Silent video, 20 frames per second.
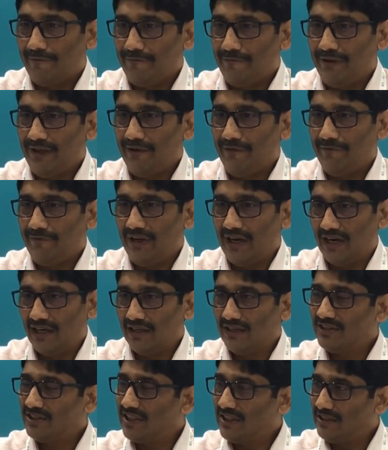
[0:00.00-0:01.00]
we
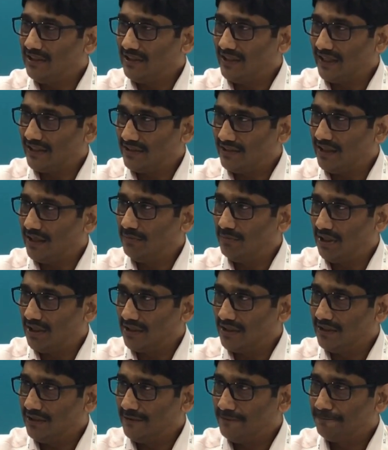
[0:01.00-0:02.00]
understand the textile
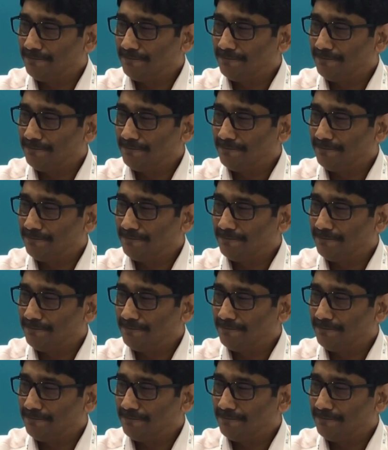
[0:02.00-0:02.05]
market.